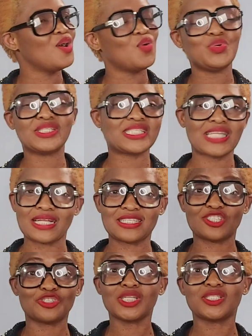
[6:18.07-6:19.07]
we start
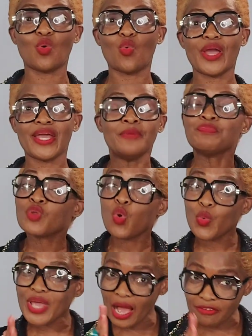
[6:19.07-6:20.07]
straight away.
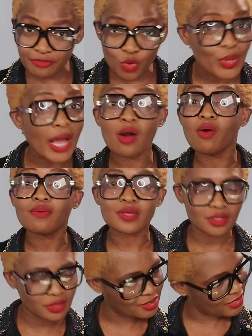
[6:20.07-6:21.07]
We are all
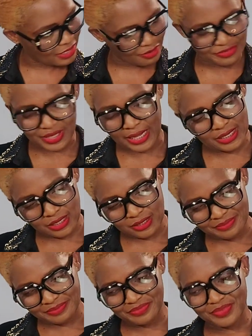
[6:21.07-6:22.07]
guilty of nagging.
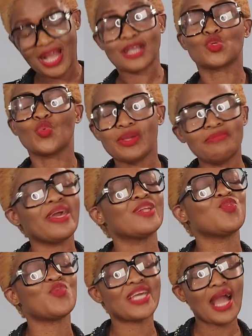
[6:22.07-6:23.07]
As
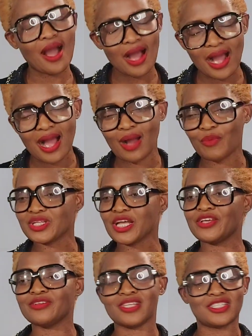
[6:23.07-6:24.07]
women, we are, whether
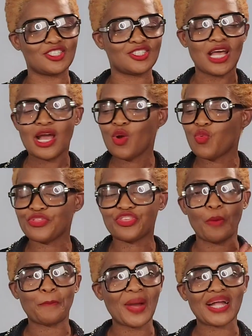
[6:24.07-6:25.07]
it's with
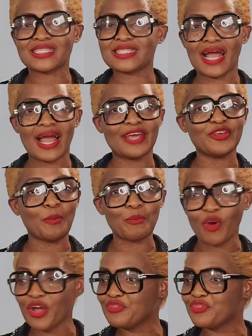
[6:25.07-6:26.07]
your partner, your
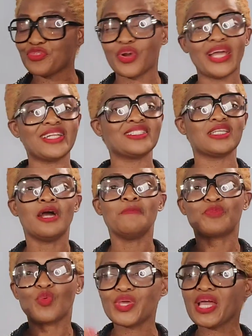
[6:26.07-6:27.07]
boyfriend,
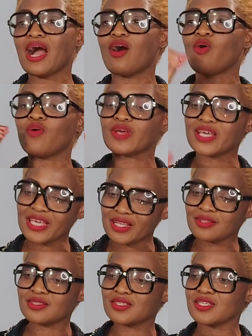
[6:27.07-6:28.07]
we are all
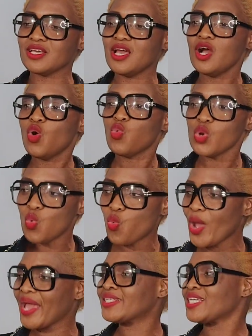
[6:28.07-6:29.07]
guilty. We
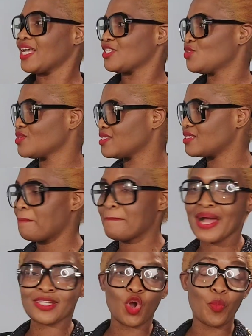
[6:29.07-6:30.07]
wait as soon as the
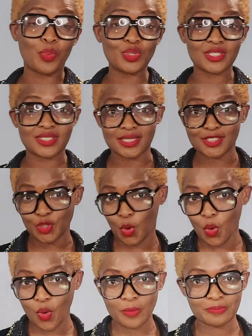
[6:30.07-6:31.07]
man opens the
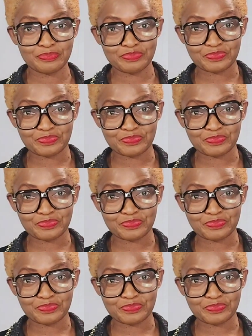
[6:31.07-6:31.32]
door.